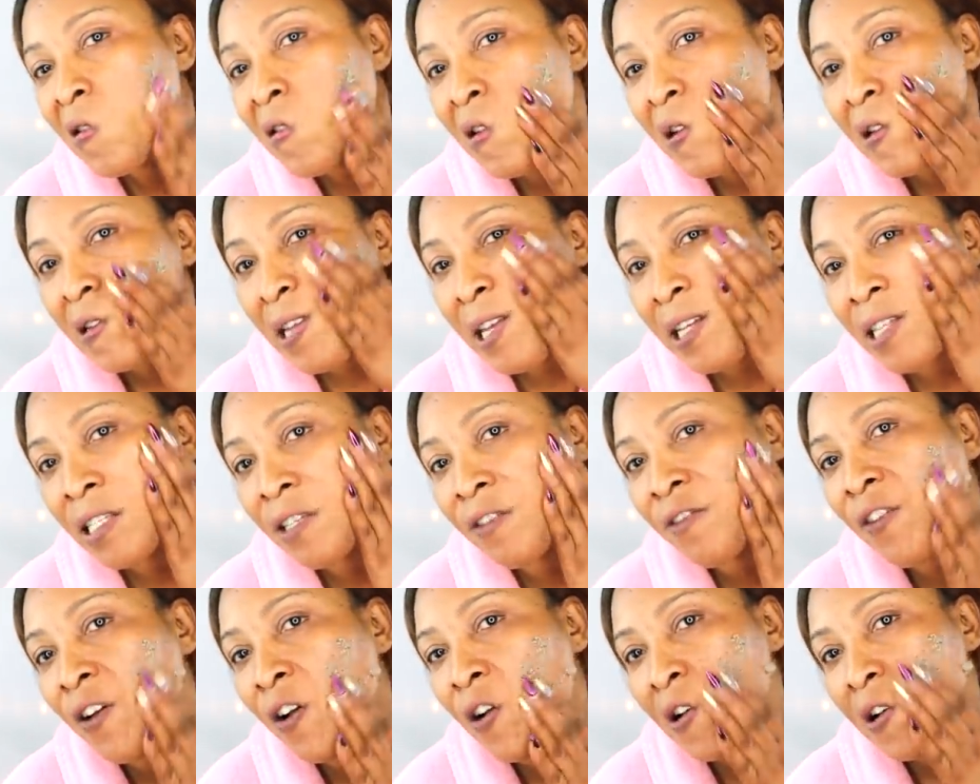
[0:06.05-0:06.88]
just
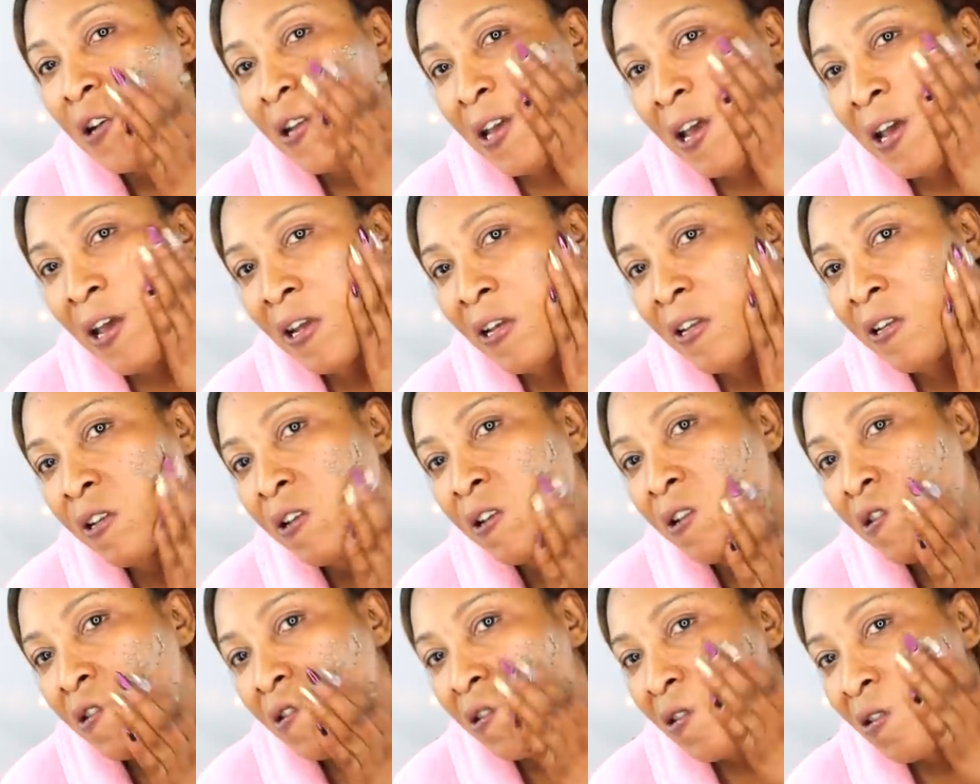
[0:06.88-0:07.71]
exfoliate,
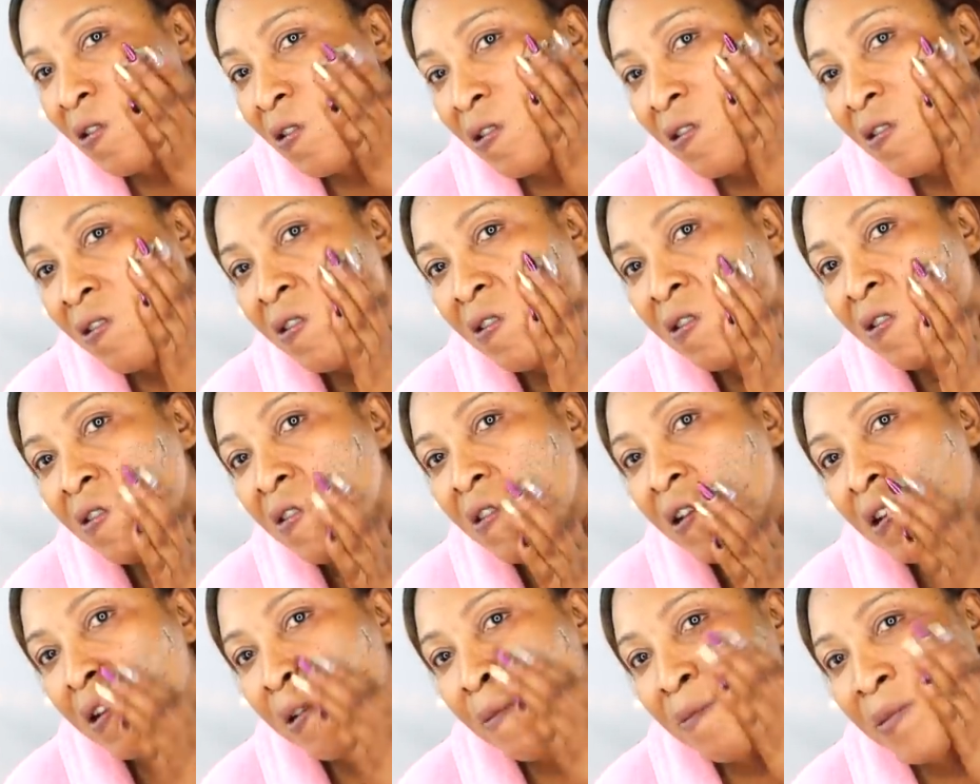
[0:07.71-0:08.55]

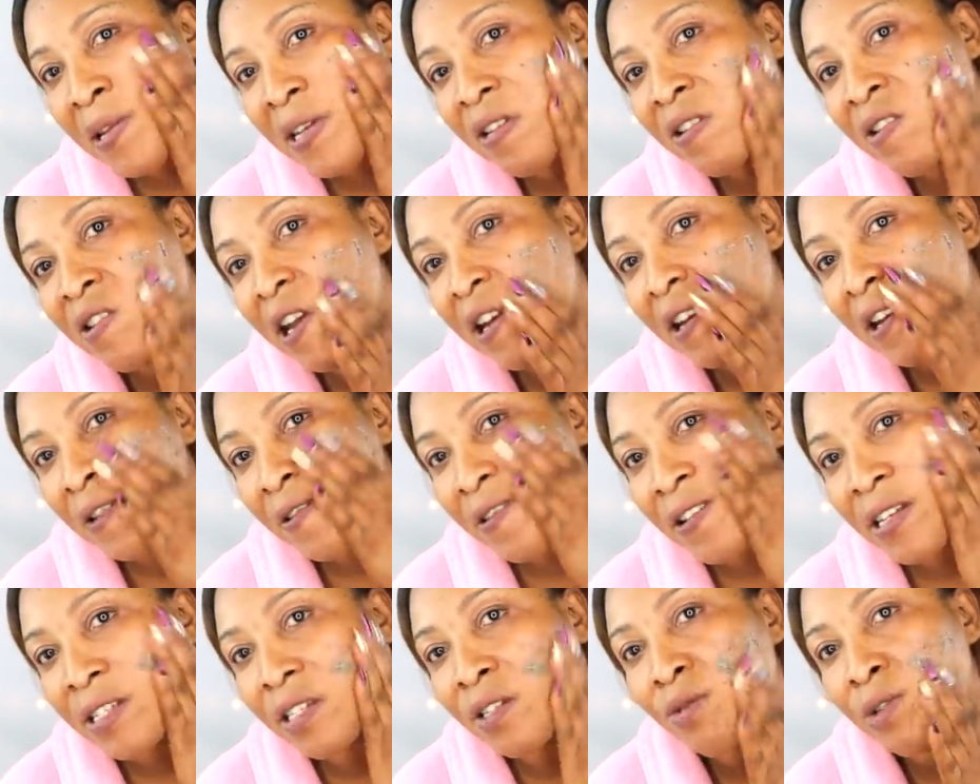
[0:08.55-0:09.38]
and I'm being
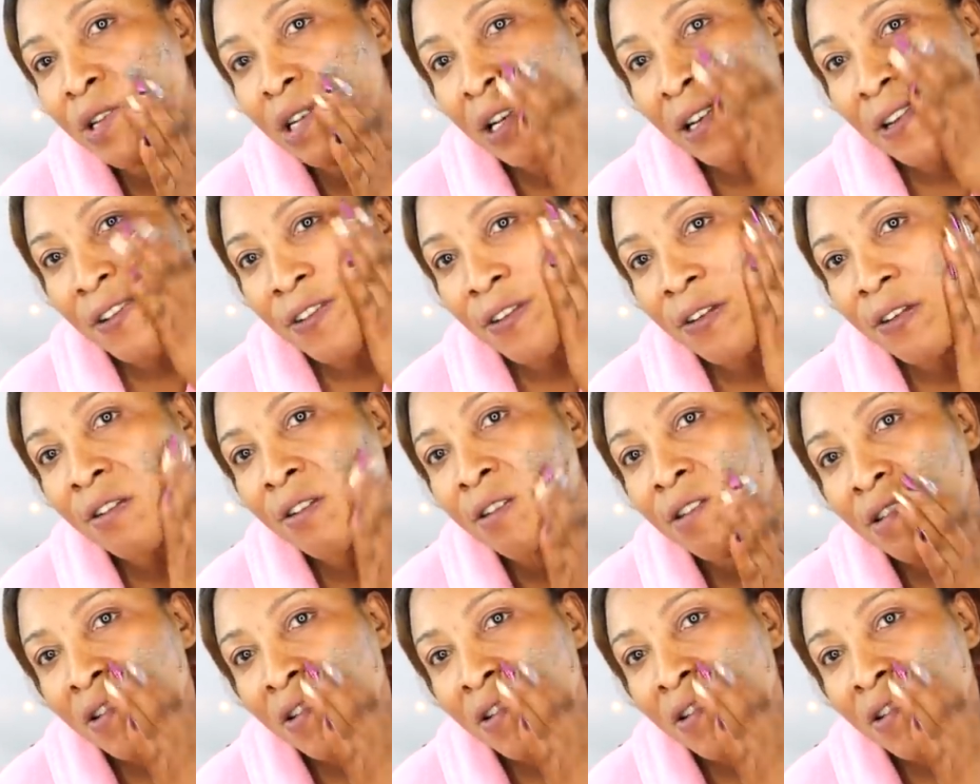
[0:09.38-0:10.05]
generous with it